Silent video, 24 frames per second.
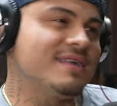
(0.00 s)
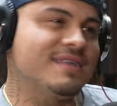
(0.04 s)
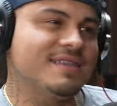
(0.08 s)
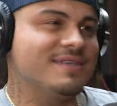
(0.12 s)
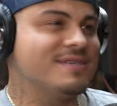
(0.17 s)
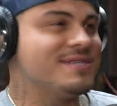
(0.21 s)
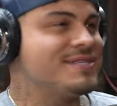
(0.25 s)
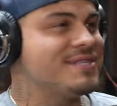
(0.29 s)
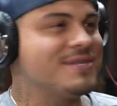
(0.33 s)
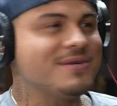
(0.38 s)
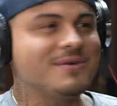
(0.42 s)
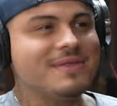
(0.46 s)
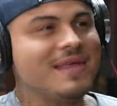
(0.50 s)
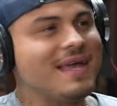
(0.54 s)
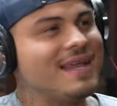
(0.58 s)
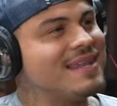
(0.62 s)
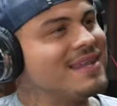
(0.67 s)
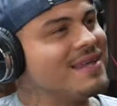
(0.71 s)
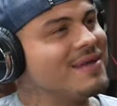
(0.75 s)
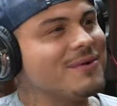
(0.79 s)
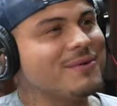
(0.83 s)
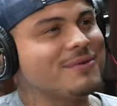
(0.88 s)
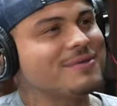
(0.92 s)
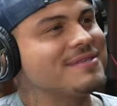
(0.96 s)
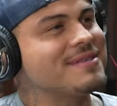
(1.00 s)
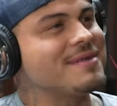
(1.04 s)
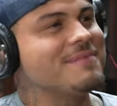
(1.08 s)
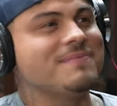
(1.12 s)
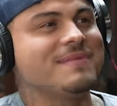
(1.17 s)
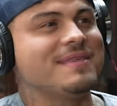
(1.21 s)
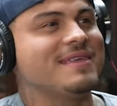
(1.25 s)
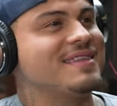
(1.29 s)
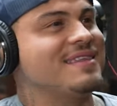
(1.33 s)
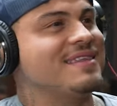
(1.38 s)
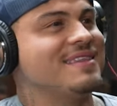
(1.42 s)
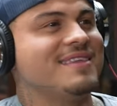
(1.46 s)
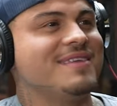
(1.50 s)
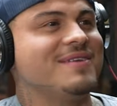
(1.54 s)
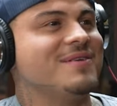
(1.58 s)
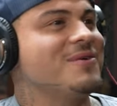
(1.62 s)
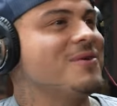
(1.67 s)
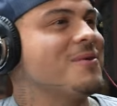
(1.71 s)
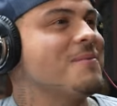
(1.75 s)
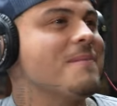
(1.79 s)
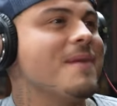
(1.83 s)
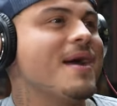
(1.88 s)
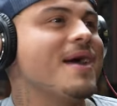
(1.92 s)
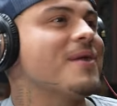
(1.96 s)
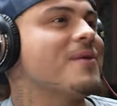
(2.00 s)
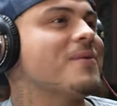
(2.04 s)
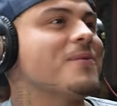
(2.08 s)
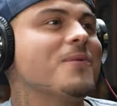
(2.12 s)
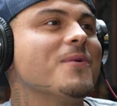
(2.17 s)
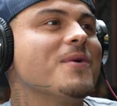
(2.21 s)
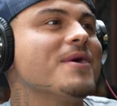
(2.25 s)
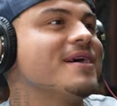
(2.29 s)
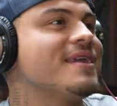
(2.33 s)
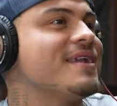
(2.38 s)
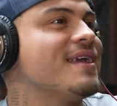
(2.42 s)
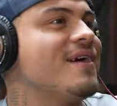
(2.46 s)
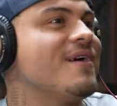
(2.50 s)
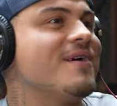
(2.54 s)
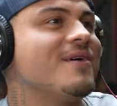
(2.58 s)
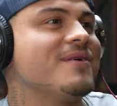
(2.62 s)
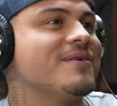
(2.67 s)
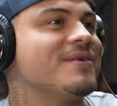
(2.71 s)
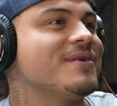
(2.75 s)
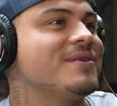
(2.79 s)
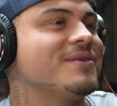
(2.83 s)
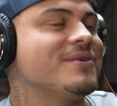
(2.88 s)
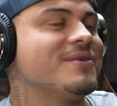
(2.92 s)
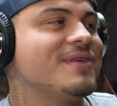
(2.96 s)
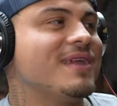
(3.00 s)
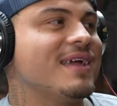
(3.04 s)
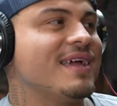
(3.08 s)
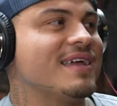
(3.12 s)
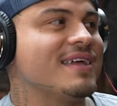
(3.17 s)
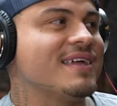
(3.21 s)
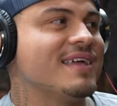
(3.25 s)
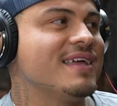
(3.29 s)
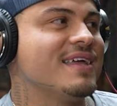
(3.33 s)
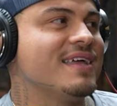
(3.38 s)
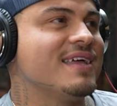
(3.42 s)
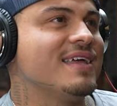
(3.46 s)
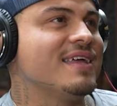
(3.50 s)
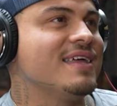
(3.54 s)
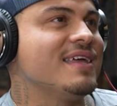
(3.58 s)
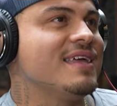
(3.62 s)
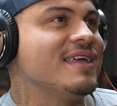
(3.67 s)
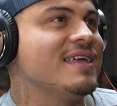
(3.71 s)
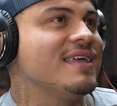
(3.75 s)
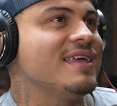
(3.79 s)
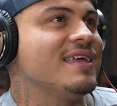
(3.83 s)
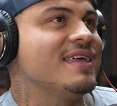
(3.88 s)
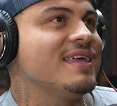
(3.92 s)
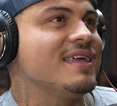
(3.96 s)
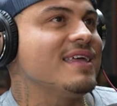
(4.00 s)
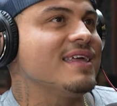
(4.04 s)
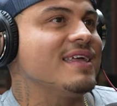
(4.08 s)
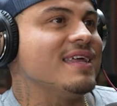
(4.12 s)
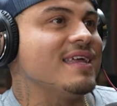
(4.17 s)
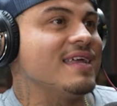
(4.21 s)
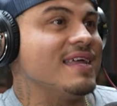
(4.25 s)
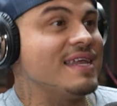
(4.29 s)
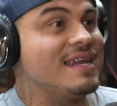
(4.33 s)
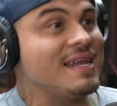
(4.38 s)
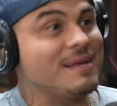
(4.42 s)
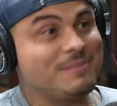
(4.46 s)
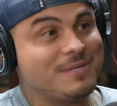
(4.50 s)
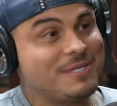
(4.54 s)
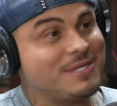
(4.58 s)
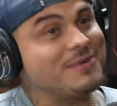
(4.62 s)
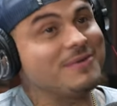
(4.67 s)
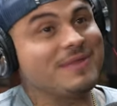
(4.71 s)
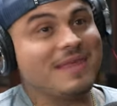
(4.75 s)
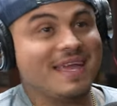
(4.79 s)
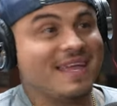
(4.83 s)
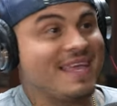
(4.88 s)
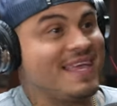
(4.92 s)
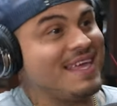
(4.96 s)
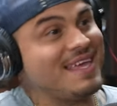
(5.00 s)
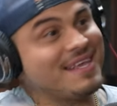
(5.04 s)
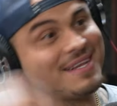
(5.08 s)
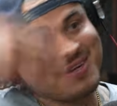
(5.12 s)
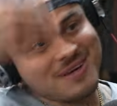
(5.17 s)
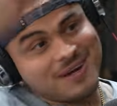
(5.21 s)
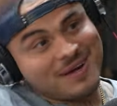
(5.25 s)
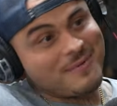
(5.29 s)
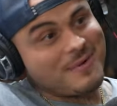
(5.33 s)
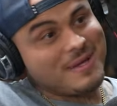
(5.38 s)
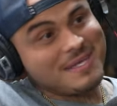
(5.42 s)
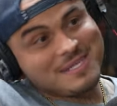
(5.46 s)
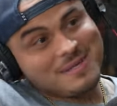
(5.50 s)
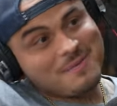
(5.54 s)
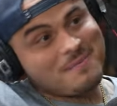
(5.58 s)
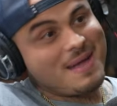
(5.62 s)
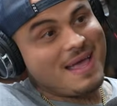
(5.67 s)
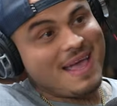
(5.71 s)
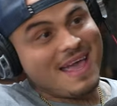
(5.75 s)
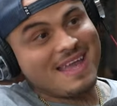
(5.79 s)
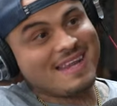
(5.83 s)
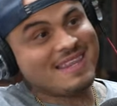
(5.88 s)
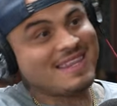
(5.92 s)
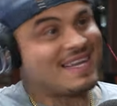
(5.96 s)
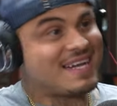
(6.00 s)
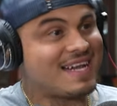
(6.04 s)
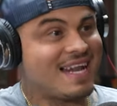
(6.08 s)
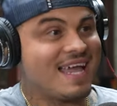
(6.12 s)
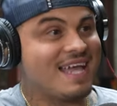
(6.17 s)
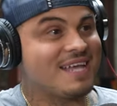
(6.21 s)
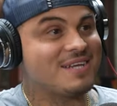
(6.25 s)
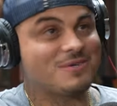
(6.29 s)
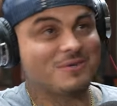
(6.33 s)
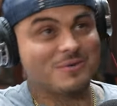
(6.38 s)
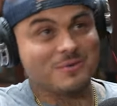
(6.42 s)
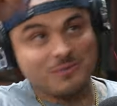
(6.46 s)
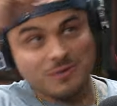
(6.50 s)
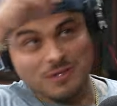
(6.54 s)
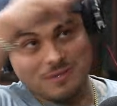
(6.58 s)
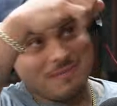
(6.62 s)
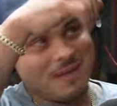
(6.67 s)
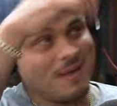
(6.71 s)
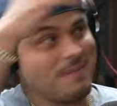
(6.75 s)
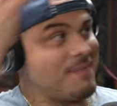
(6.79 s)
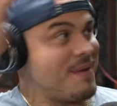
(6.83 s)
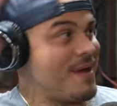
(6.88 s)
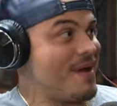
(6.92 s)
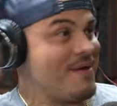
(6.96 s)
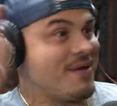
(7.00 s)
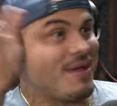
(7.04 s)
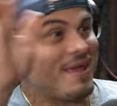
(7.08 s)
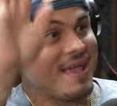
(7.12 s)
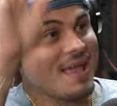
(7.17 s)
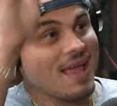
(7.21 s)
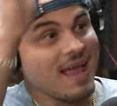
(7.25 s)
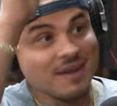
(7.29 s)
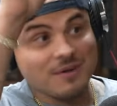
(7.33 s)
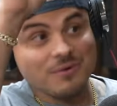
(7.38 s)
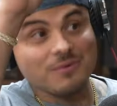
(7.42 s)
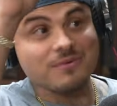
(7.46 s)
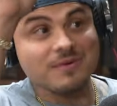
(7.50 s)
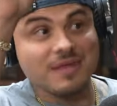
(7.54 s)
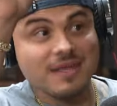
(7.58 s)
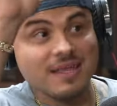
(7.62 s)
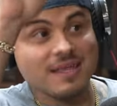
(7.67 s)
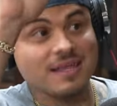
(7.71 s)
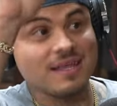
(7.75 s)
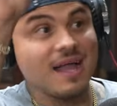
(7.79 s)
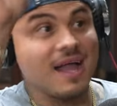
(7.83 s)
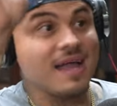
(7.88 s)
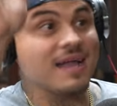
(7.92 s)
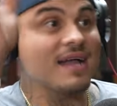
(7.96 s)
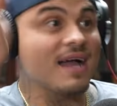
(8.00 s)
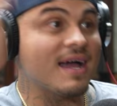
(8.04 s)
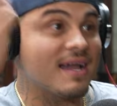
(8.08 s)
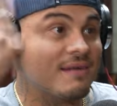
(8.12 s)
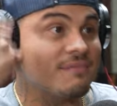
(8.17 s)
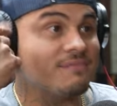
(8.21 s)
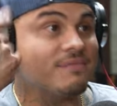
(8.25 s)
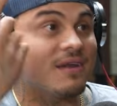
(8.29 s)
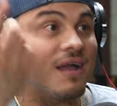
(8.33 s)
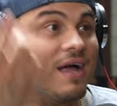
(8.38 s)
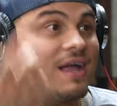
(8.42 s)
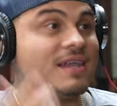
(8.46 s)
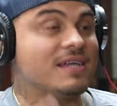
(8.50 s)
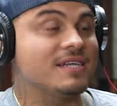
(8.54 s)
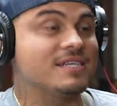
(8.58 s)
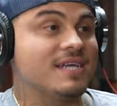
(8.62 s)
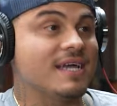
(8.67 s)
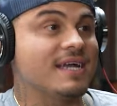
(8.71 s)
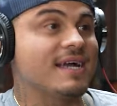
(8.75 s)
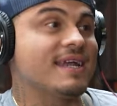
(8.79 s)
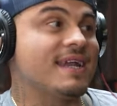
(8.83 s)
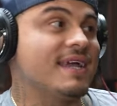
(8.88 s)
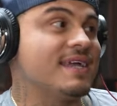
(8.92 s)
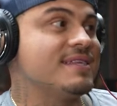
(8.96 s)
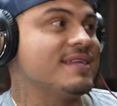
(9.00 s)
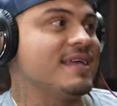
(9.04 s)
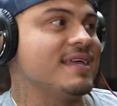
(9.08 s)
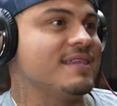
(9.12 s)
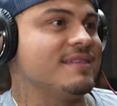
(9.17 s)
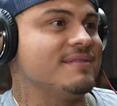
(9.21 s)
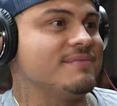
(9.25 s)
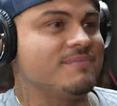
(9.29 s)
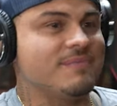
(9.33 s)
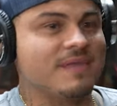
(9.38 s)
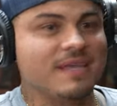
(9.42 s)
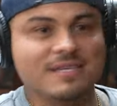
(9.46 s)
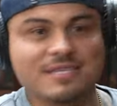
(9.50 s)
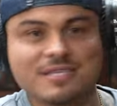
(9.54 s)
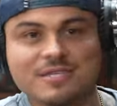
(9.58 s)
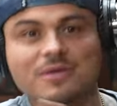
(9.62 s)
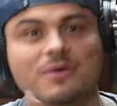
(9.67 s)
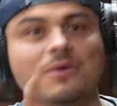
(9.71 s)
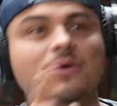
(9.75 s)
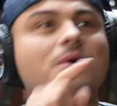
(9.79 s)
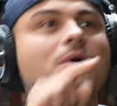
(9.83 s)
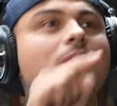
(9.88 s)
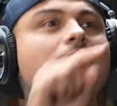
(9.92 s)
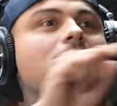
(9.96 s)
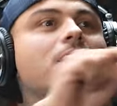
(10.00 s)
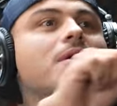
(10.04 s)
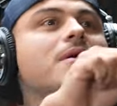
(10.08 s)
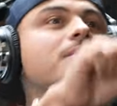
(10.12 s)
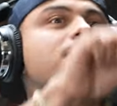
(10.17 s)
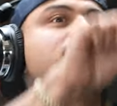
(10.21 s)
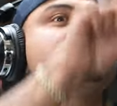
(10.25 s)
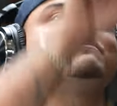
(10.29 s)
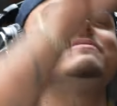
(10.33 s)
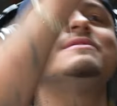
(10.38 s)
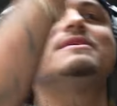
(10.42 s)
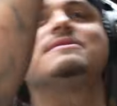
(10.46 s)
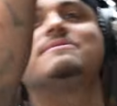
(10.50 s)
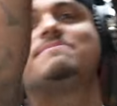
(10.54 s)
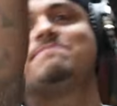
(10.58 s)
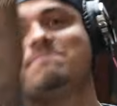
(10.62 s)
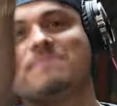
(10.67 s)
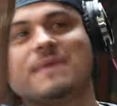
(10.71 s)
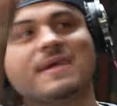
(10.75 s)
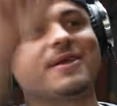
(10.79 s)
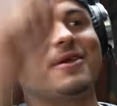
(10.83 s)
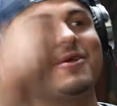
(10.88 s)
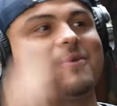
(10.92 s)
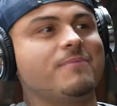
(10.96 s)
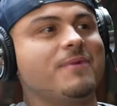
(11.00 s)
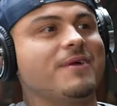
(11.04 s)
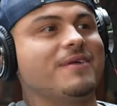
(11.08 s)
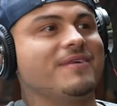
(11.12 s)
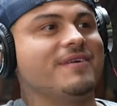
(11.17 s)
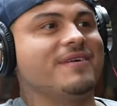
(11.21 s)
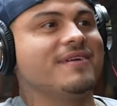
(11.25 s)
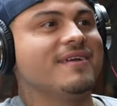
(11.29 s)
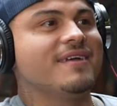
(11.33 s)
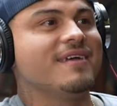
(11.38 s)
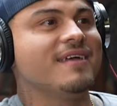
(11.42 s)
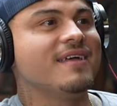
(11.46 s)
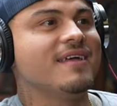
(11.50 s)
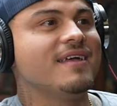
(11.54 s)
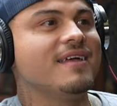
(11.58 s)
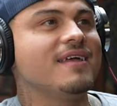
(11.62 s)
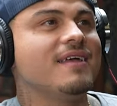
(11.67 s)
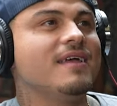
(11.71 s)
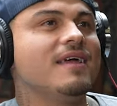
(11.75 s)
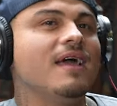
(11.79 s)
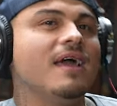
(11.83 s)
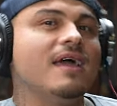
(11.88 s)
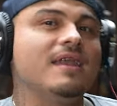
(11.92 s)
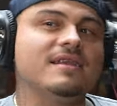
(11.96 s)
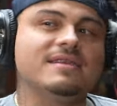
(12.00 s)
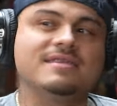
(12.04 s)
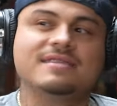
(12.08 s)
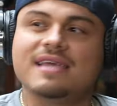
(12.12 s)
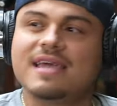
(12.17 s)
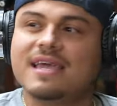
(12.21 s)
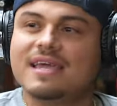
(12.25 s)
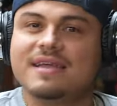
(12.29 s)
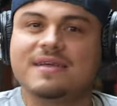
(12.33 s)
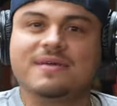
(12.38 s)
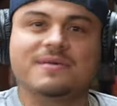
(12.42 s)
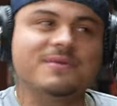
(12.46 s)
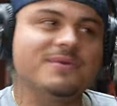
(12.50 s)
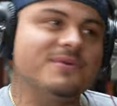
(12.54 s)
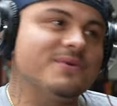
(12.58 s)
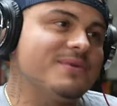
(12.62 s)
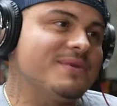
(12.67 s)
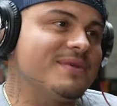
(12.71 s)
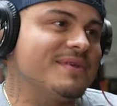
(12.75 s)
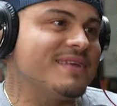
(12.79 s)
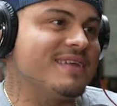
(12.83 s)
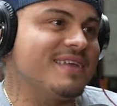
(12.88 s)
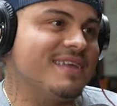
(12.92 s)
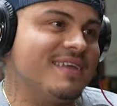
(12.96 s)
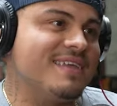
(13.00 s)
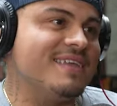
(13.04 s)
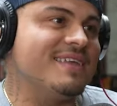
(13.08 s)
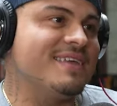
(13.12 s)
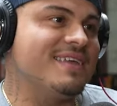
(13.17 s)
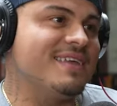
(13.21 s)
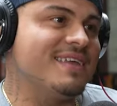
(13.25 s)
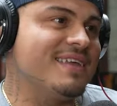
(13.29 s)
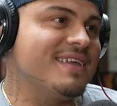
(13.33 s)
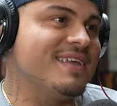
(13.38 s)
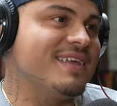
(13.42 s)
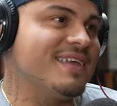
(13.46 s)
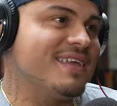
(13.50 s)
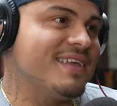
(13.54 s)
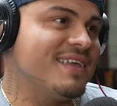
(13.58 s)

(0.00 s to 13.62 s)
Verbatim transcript: there's still that little something you know no matter what how you know like and I'm still that kid trying to raise up my hand in the classroom with my parent. Hey, I know. Hey, I got knowledge. I got it. And they still, oh, just pick your brother. I'm, just, like, dude. I'm, just trying to be